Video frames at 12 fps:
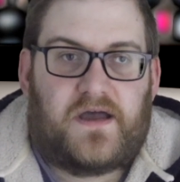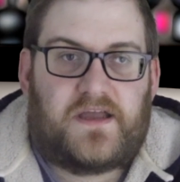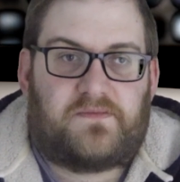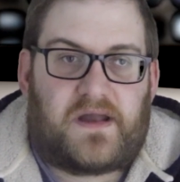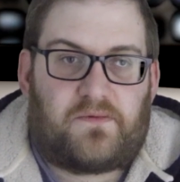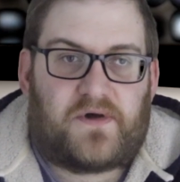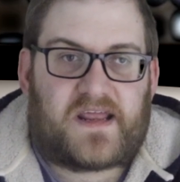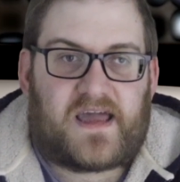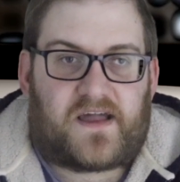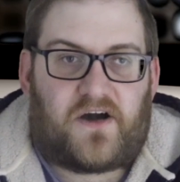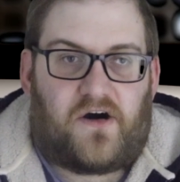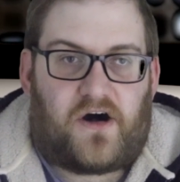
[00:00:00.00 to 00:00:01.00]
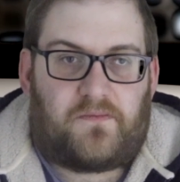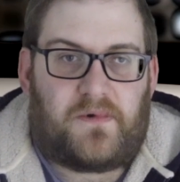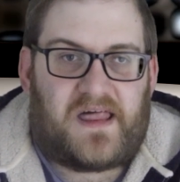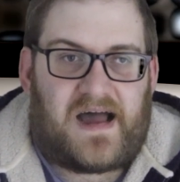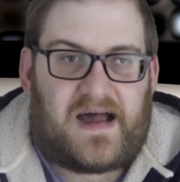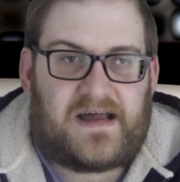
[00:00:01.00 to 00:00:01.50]
you might want to get caught up with
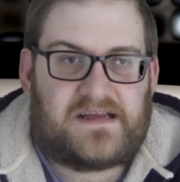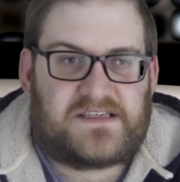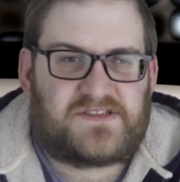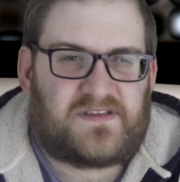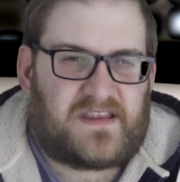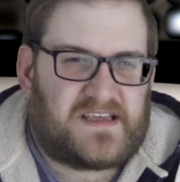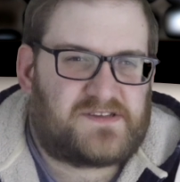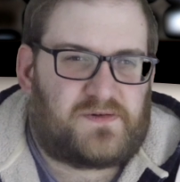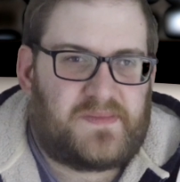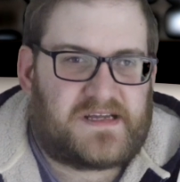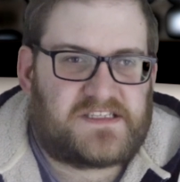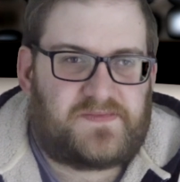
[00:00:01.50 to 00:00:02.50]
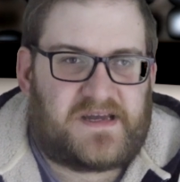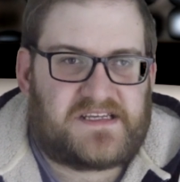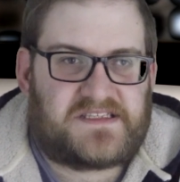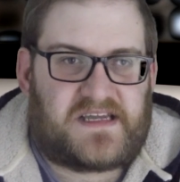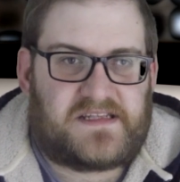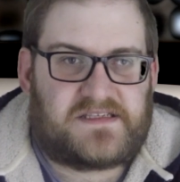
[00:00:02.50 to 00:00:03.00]
that so that this one makes a bit of
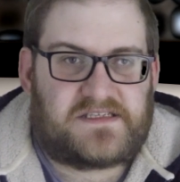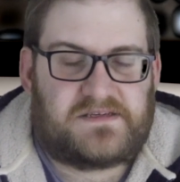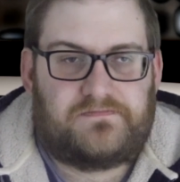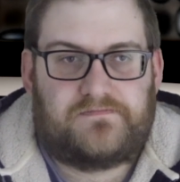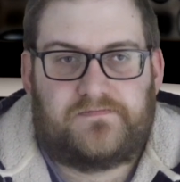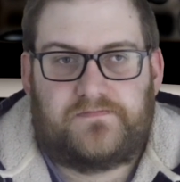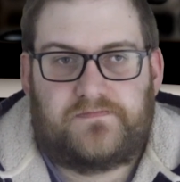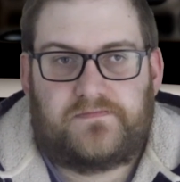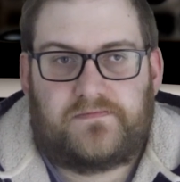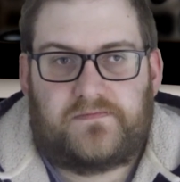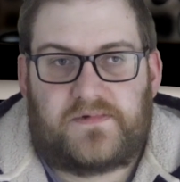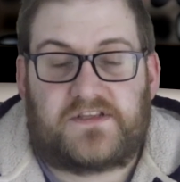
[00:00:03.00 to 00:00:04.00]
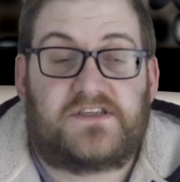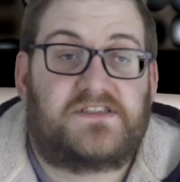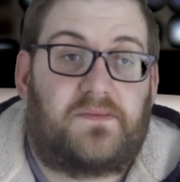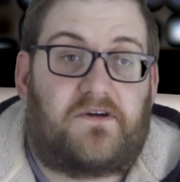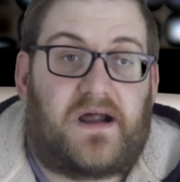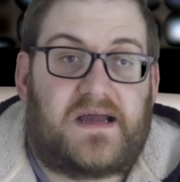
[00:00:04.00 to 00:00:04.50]
sense. But to
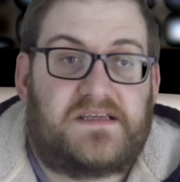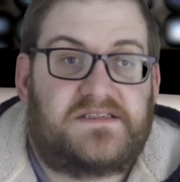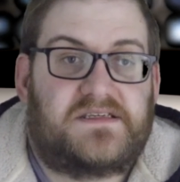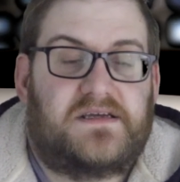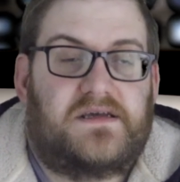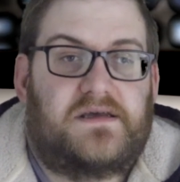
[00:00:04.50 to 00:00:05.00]
summarise,